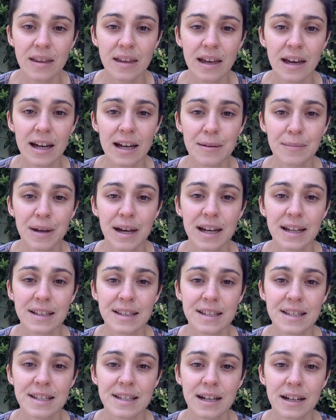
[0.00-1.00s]

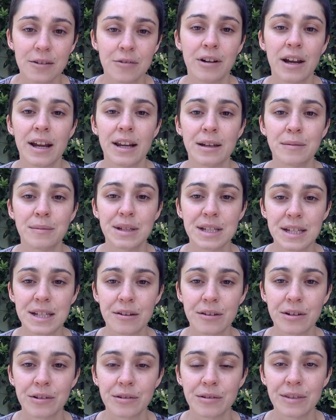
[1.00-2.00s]
and start creating
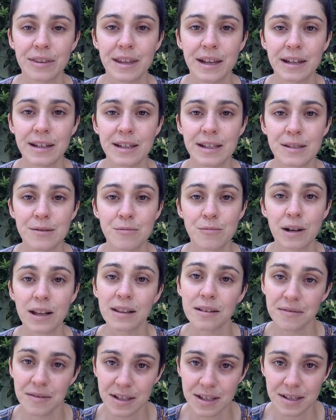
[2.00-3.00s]
material that is
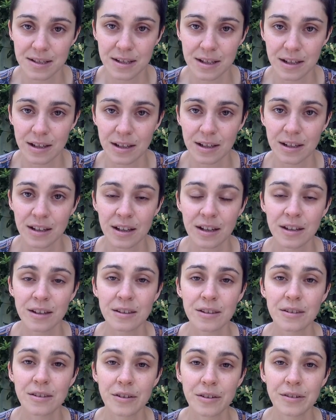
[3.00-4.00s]
relevant to
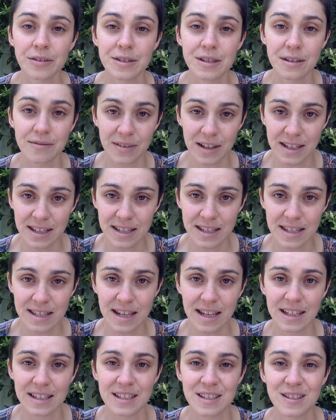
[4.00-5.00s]
those events
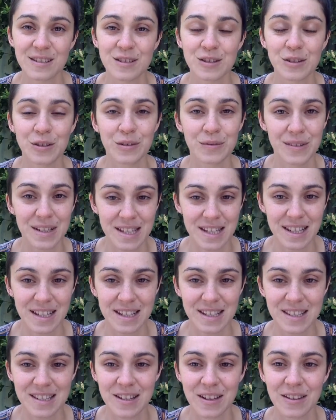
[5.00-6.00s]
and to your
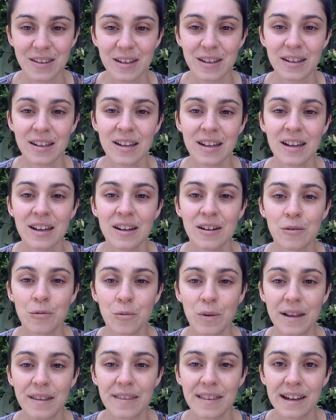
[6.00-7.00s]
visitors so that
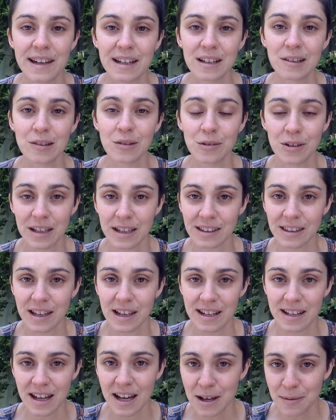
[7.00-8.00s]
when they are looking
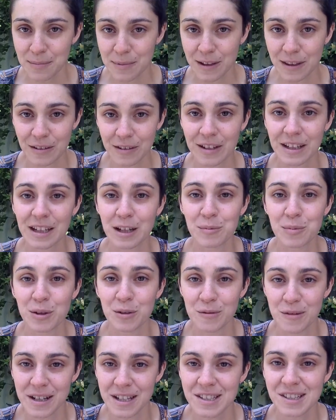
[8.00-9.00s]
that up and looking up
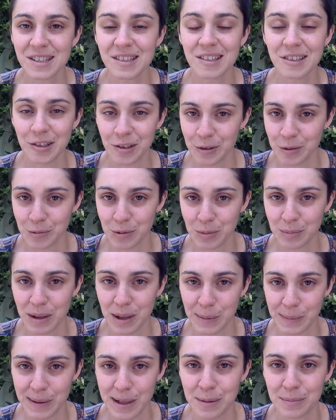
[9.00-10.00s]
your region, you will
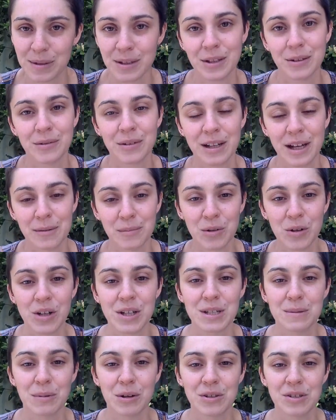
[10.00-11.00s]
pop up and you will get more
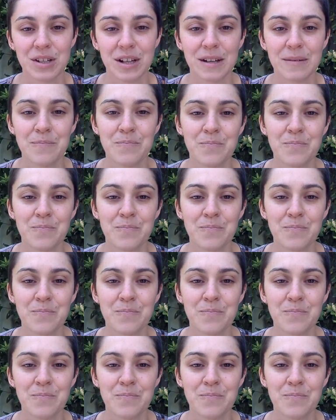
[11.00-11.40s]
exposure.